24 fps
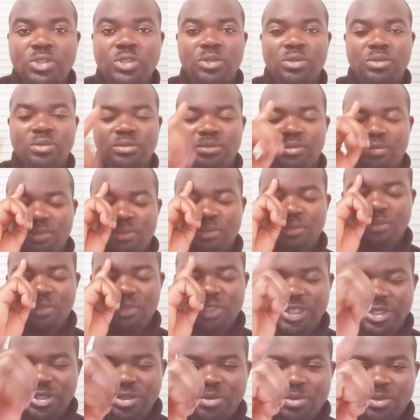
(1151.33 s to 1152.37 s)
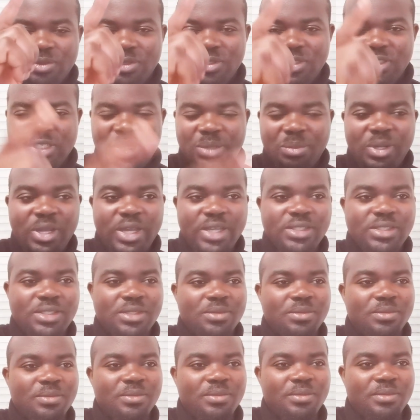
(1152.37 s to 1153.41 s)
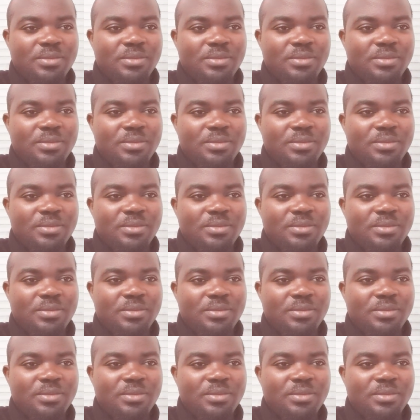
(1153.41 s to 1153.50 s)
So thank you. Sharp guys.